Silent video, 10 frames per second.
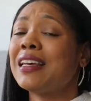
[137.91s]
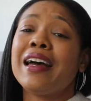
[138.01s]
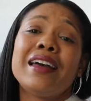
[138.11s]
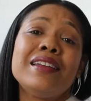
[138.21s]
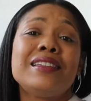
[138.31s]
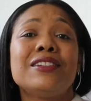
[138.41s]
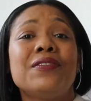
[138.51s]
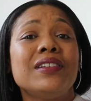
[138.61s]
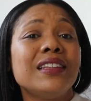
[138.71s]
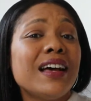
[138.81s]
tying it to
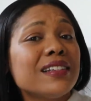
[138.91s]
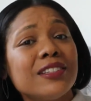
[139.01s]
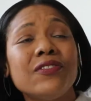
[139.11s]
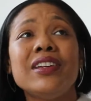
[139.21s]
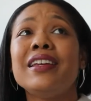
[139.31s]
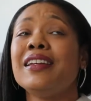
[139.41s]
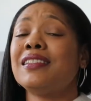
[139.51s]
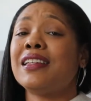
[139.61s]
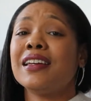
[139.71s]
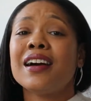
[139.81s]
philosophy
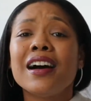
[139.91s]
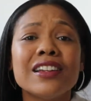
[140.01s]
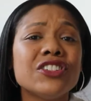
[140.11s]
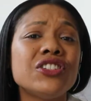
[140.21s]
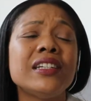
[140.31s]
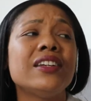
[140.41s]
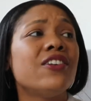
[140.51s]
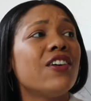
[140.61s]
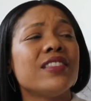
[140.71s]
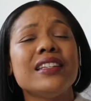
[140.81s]
and psychology and
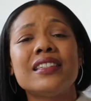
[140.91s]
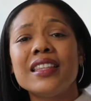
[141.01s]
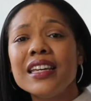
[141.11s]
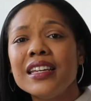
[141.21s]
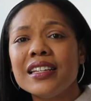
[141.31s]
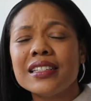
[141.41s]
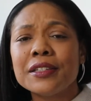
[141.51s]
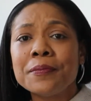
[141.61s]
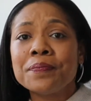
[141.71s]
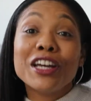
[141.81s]
all these things.
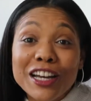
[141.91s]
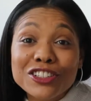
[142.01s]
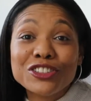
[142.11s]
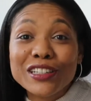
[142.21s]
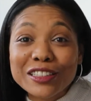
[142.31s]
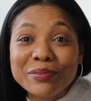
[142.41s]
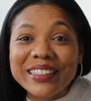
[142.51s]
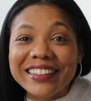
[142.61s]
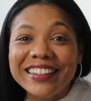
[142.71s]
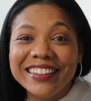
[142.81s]
But God tricked
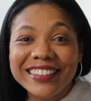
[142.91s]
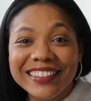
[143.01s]
me.